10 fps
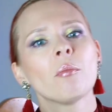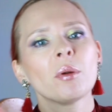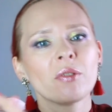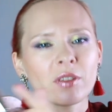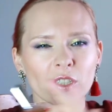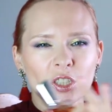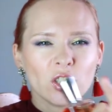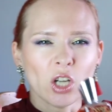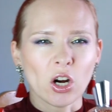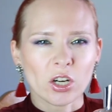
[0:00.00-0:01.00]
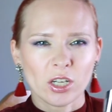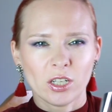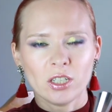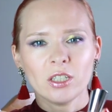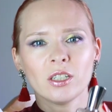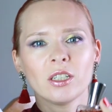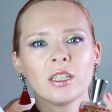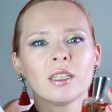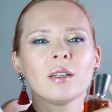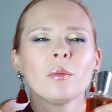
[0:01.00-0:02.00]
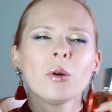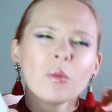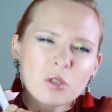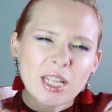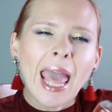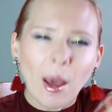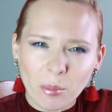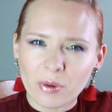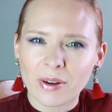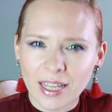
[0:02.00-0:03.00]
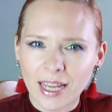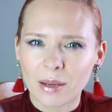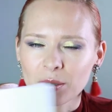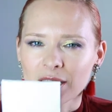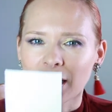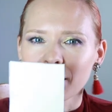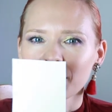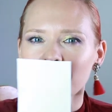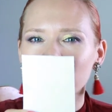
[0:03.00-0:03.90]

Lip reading: But rather darker, almost ambery, I would say,